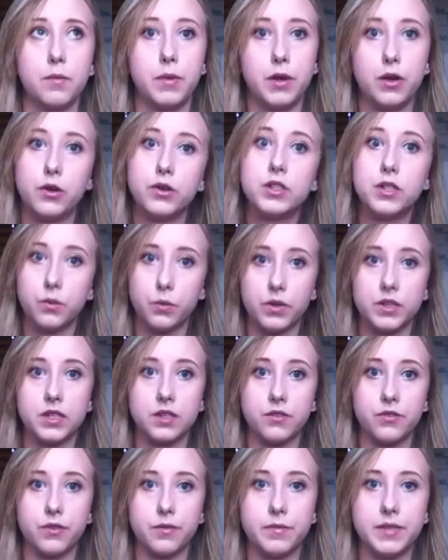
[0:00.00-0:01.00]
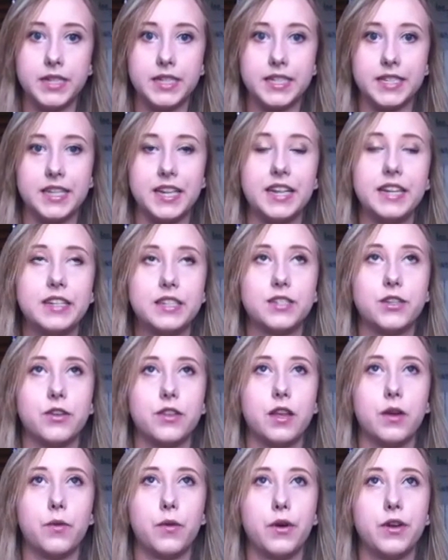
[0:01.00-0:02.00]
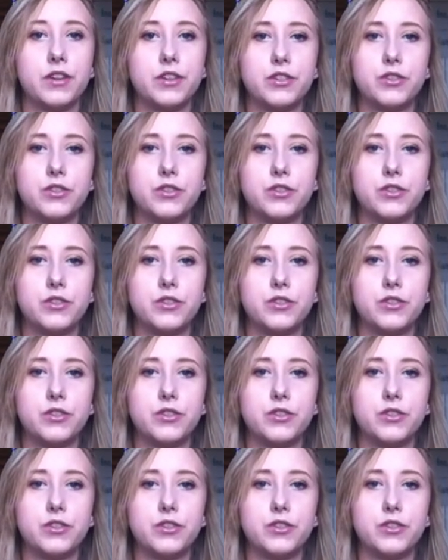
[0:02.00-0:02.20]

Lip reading: because it wasn't from Disney, so they weren't